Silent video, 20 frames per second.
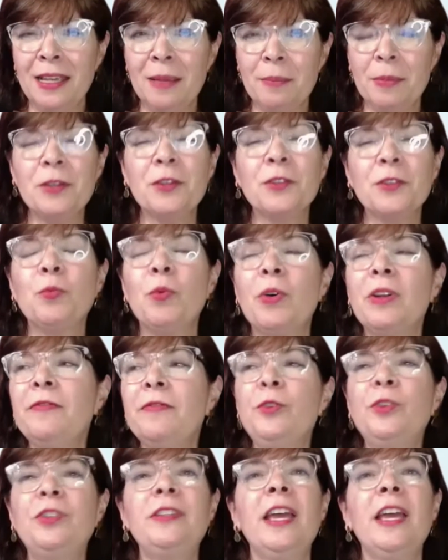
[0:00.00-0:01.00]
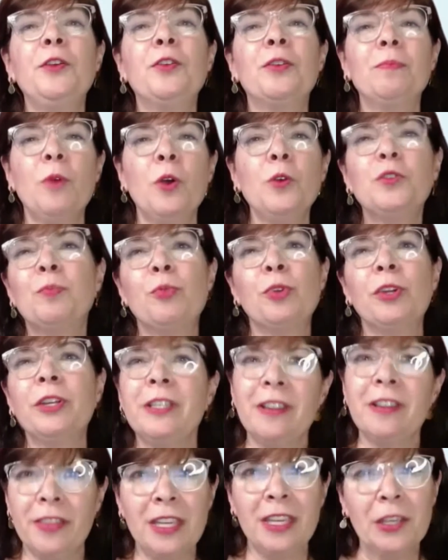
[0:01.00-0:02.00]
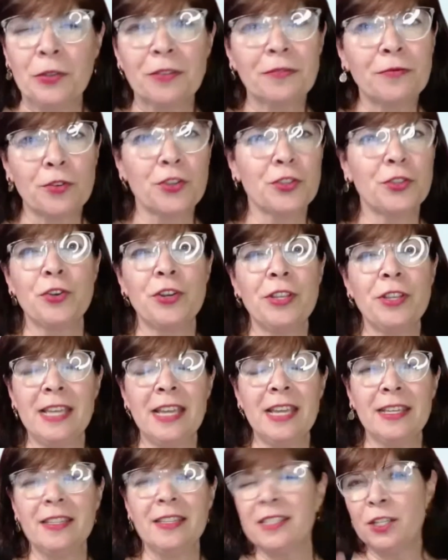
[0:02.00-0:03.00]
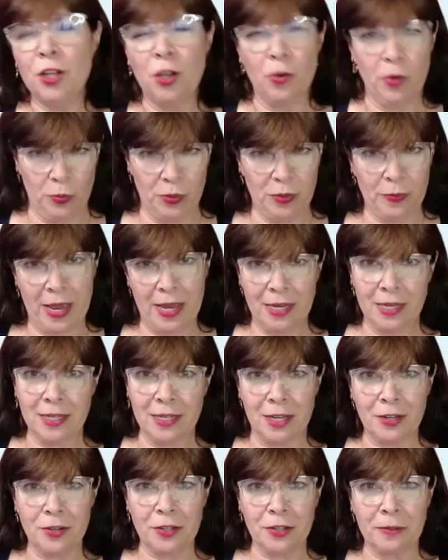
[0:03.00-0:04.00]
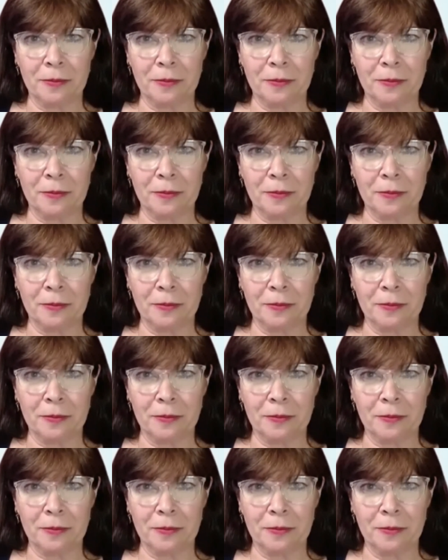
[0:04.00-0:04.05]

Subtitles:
Because what if you say your most brilliant thing in the first 30 seconds and no one was paying attention?